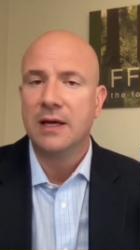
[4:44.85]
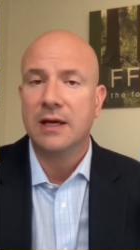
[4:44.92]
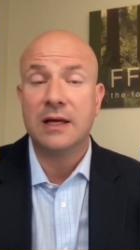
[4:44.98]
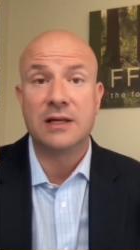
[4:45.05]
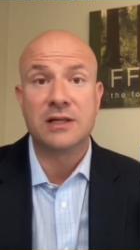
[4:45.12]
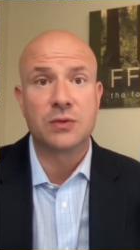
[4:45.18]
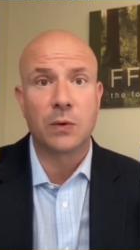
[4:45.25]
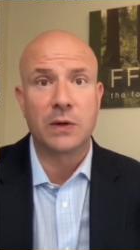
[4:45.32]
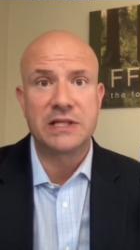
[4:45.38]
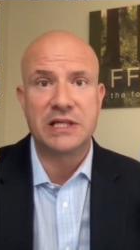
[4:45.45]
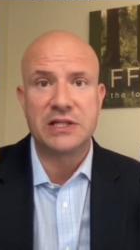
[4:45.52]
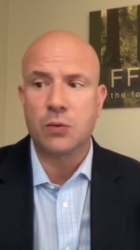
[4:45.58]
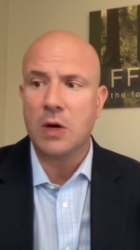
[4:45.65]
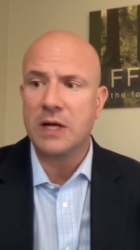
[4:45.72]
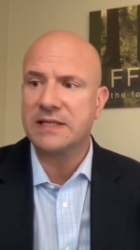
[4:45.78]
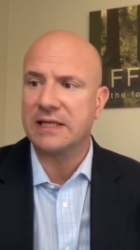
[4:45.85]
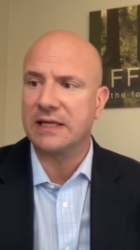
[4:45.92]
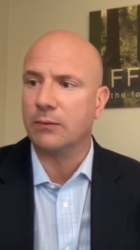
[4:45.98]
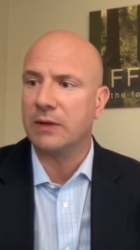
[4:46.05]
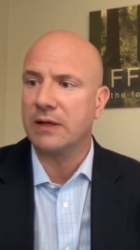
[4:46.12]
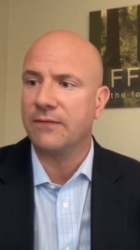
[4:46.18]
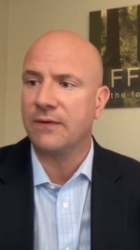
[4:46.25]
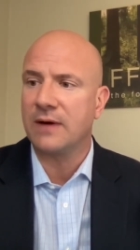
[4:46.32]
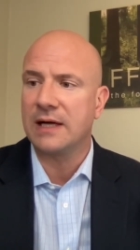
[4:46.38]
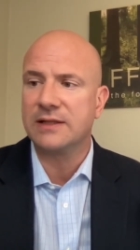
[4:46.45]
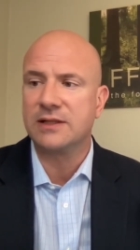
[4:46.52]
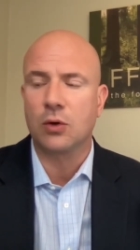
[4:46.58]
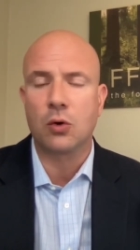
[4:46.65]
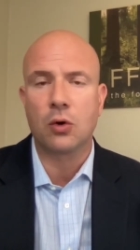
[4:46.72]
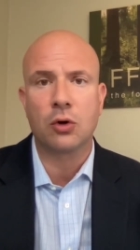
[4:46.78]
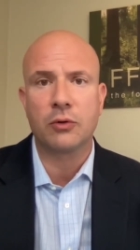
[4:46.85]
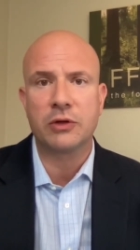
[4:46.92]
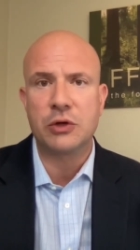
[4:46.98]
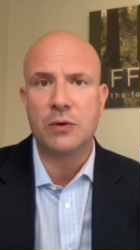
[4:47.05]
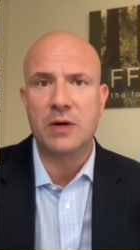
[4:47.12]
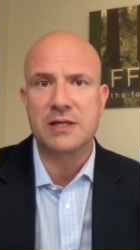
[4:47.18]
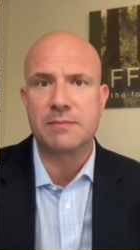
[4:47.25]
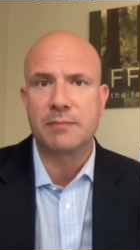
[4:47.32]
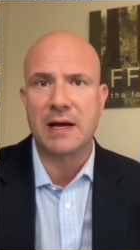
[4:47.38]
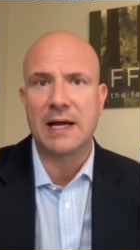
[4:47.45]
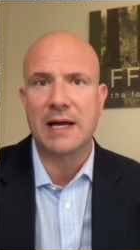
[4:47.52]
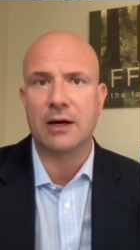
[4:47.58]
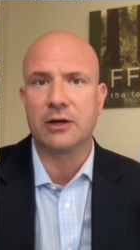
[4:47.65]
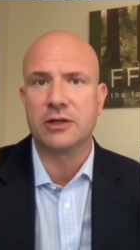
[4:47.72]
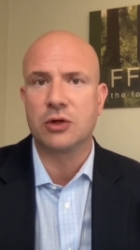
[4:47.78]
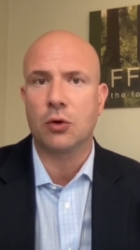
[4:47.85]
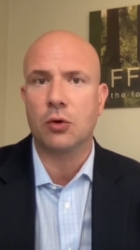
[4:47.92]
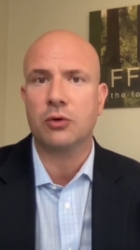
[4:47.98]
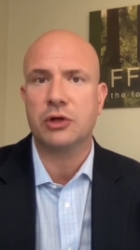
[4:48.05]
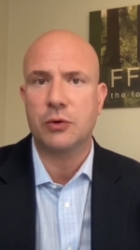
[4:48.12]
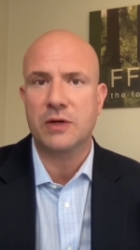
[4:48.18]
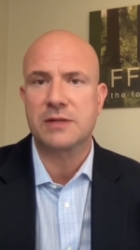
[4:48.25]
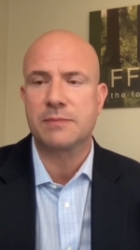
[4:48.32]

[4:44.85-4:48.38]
In 2020, we find total U.S. bank or total U.S.